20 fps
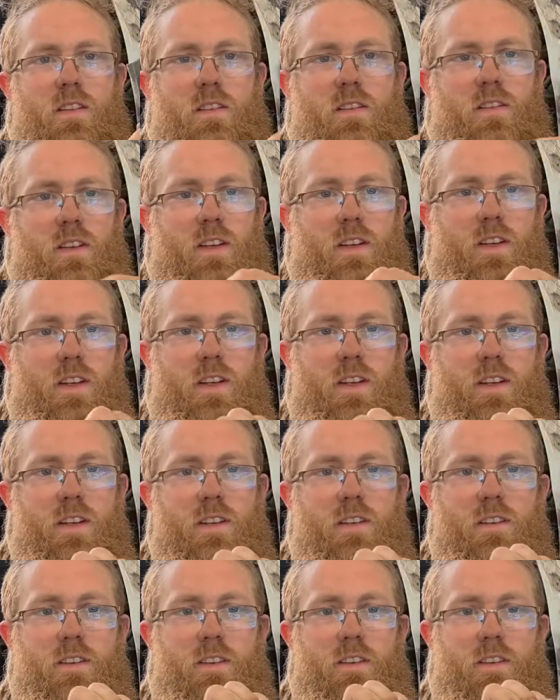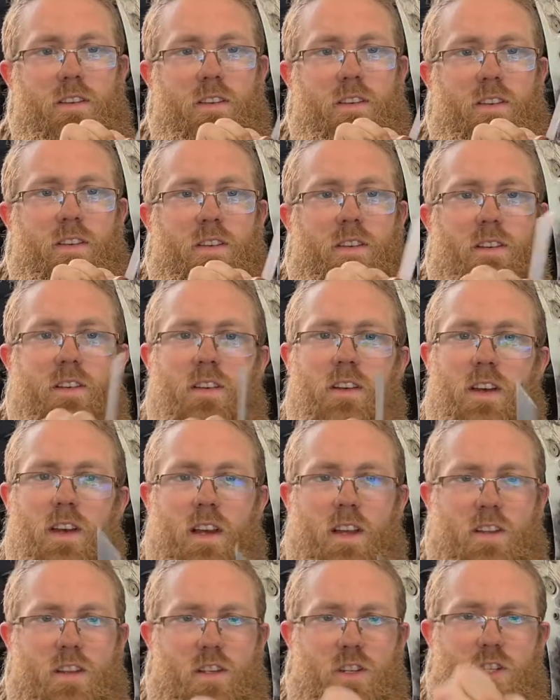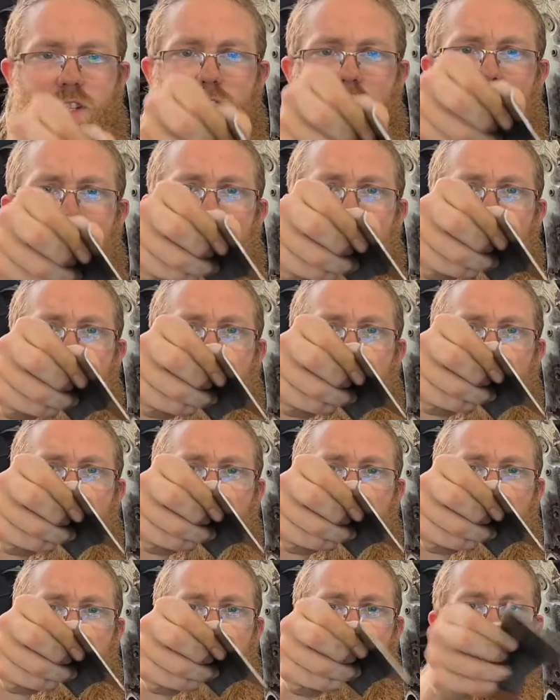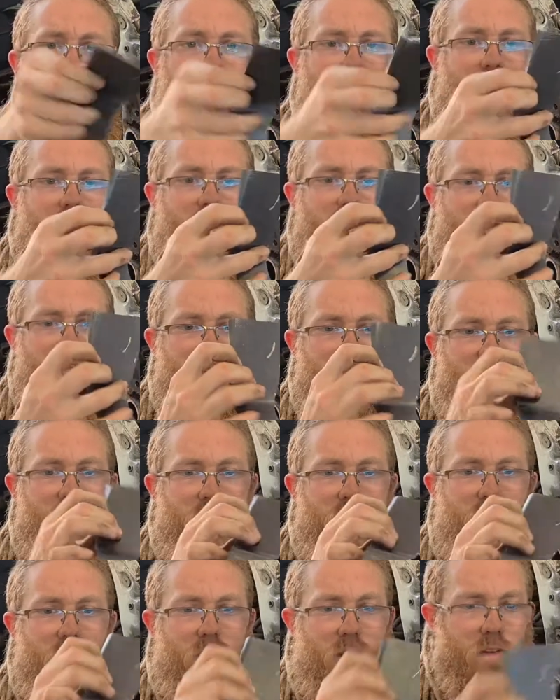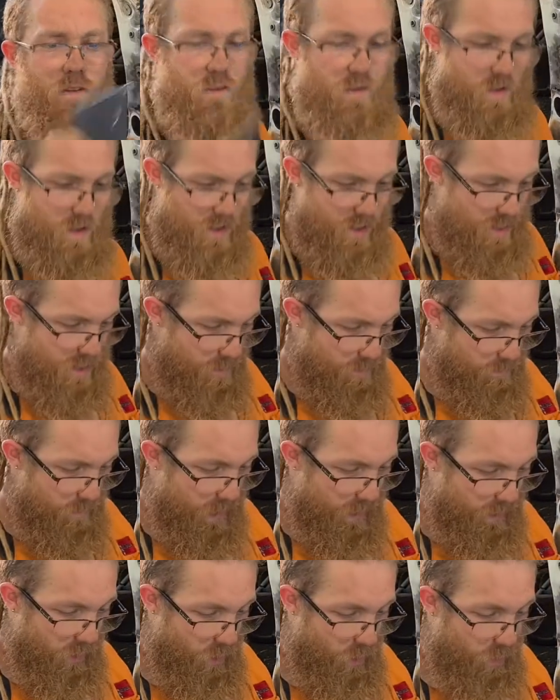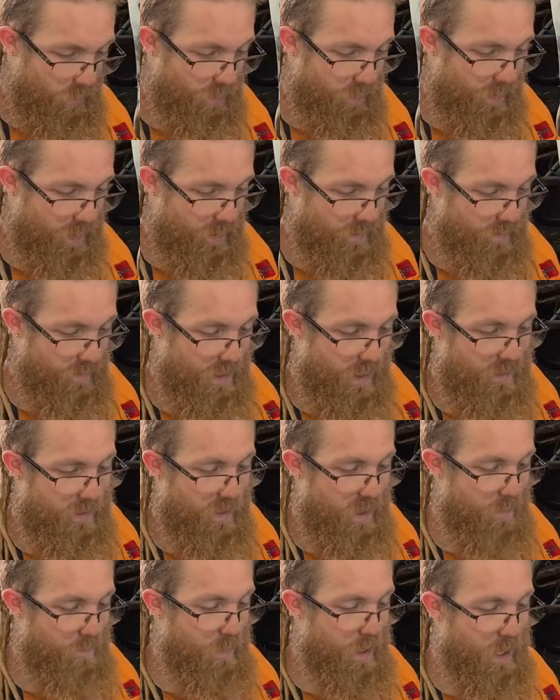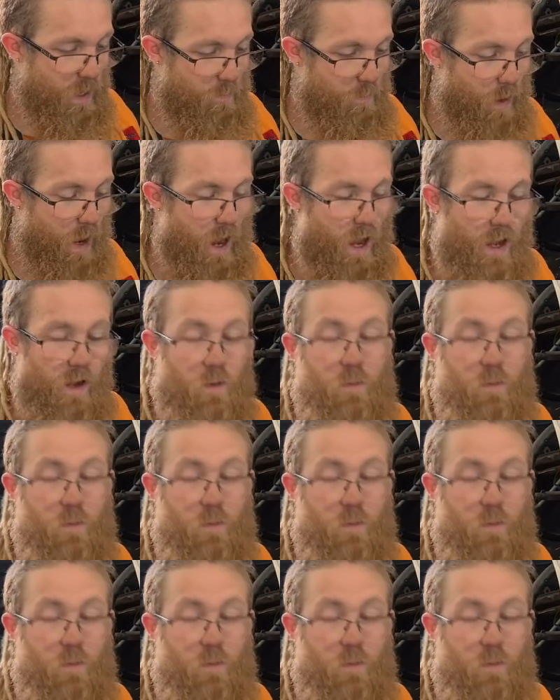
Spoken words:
I can shape it up a little bit just to make it all fit. Ended up being a pain.